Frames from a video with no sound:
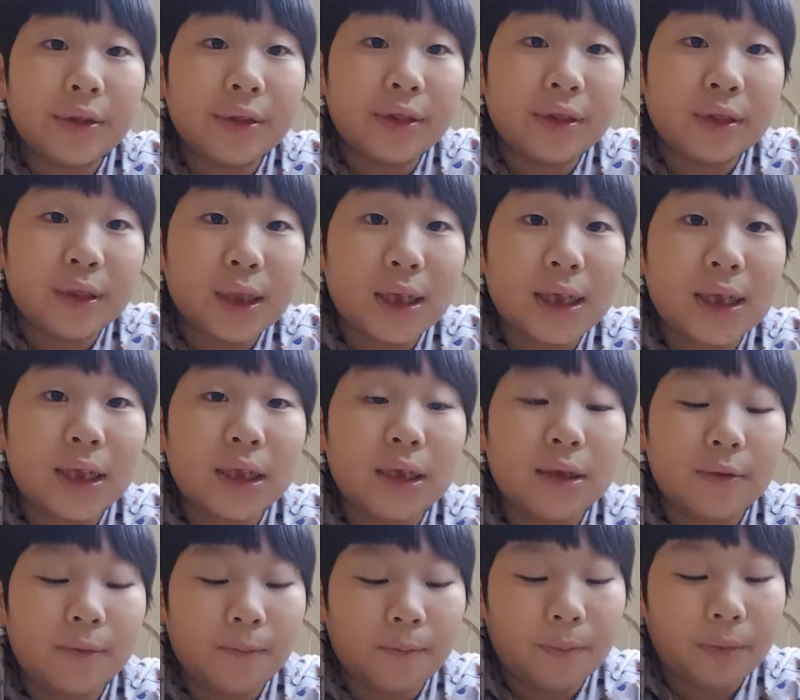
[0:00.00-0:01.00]
C.
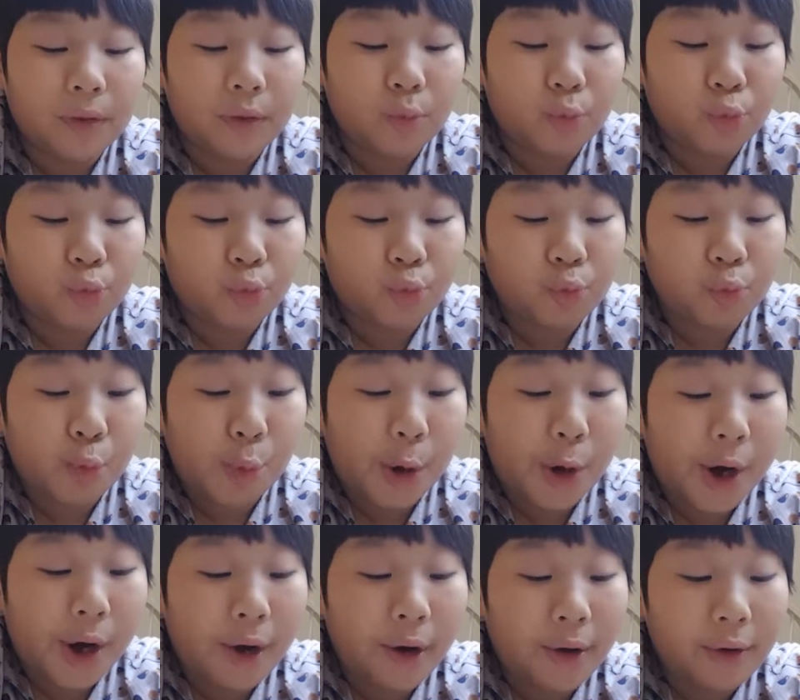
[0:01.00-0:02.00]

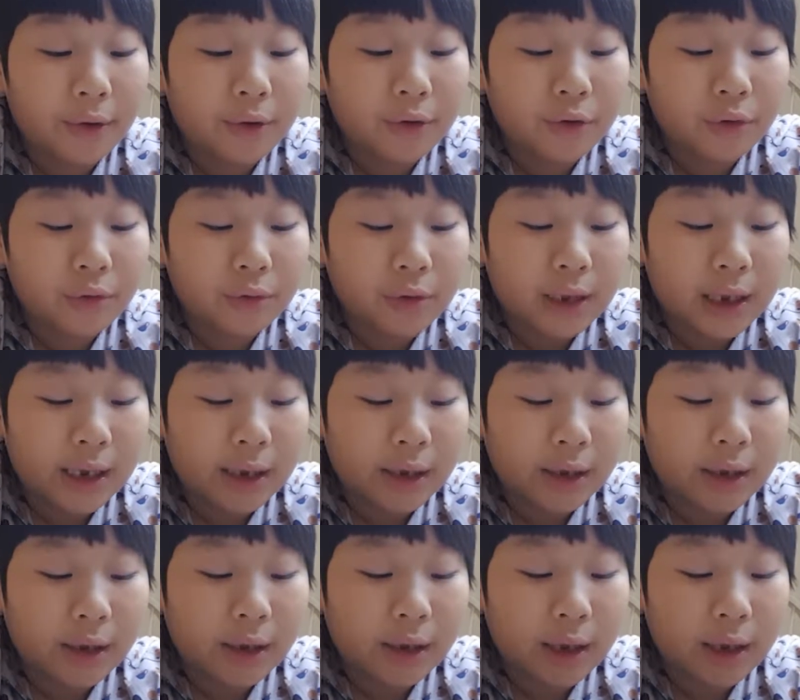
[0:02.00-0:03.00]
Where do you
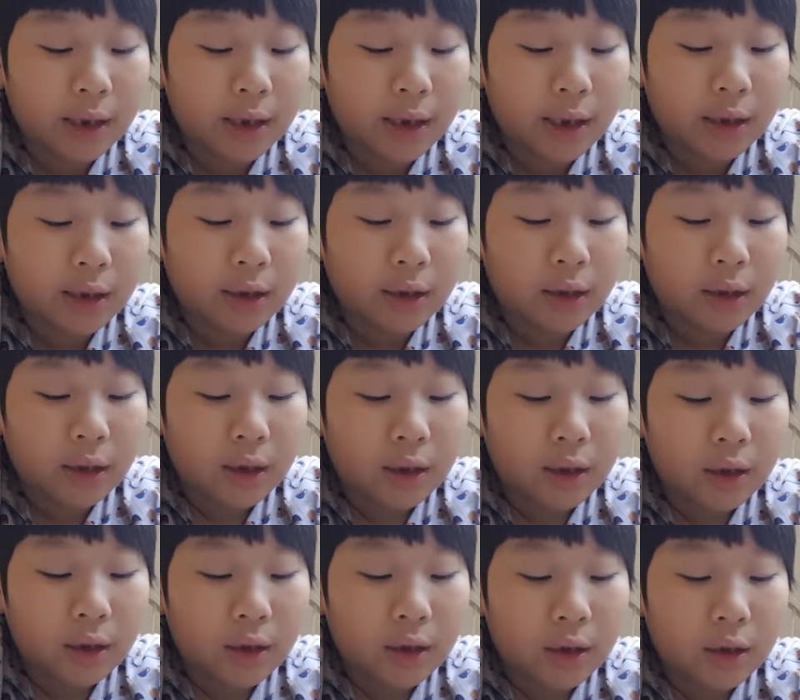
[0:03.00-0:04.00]
think it is?
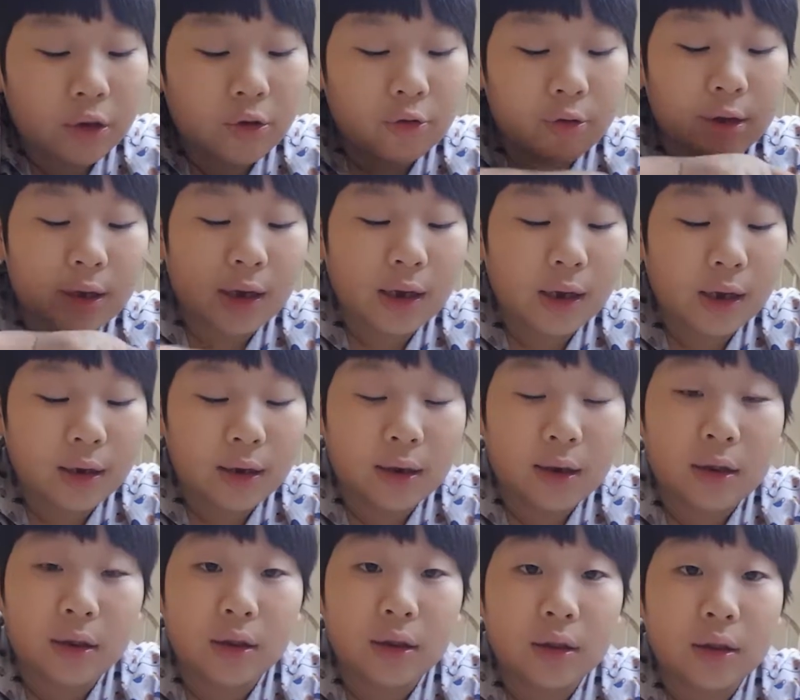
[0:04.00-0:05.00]
Do you think it
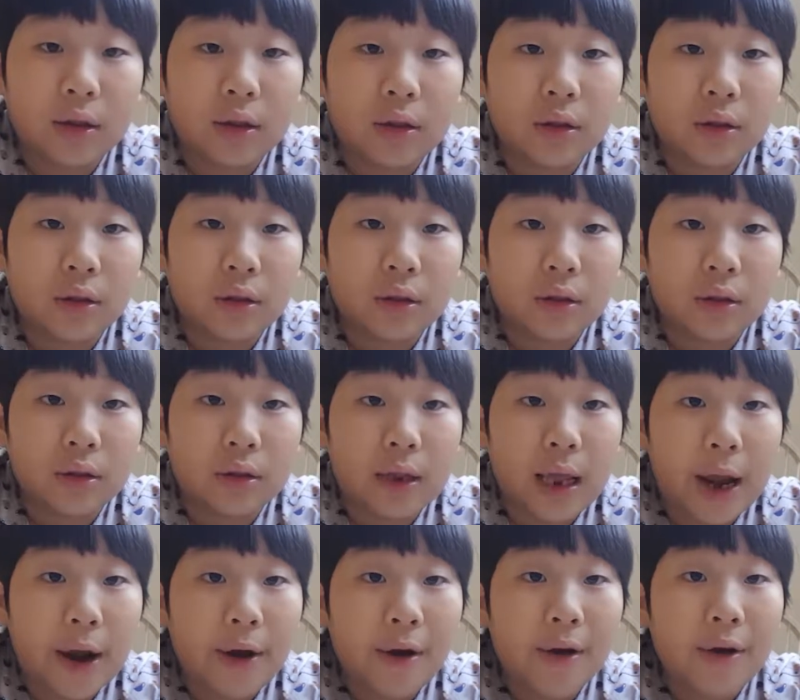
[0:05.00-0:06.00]
is
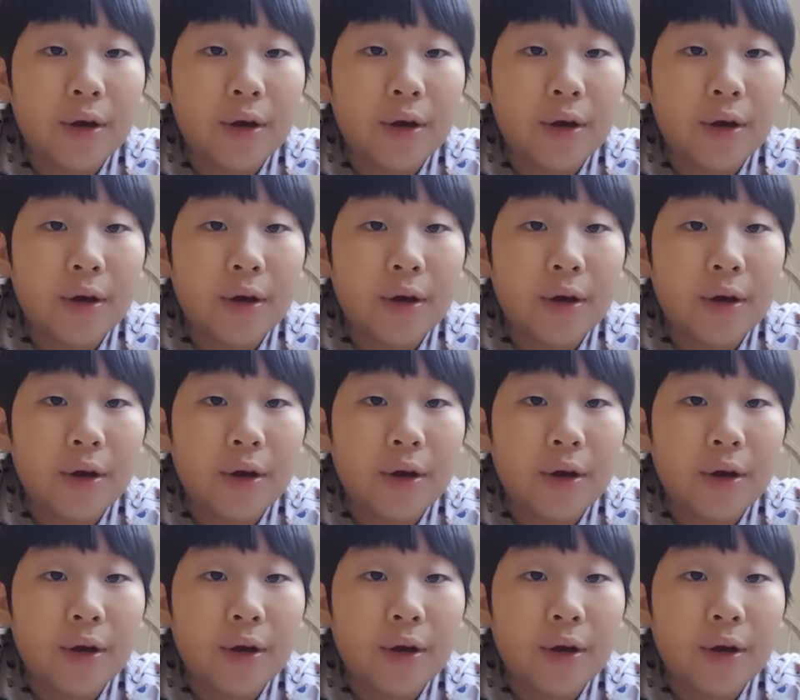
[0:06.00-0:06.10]
there?